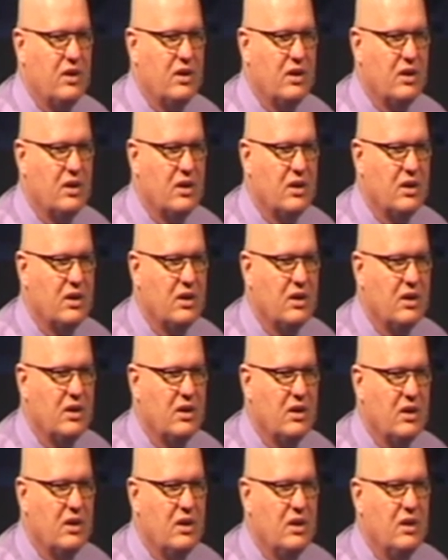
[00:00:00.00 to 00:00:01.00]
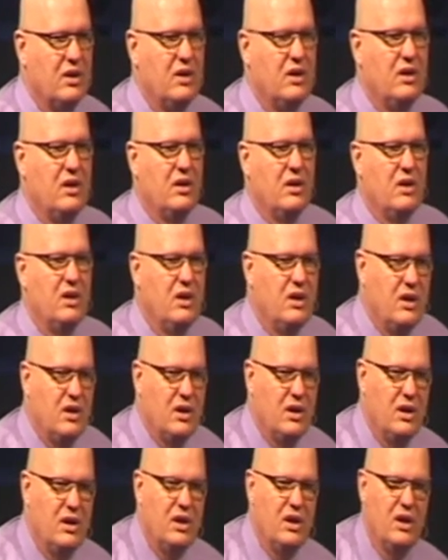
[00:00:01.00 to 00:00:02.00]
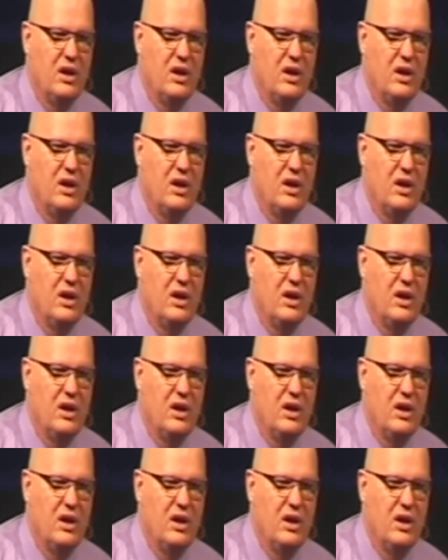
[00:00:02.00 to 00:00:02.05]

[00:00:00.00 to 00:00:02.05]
No one is speaking in this clip.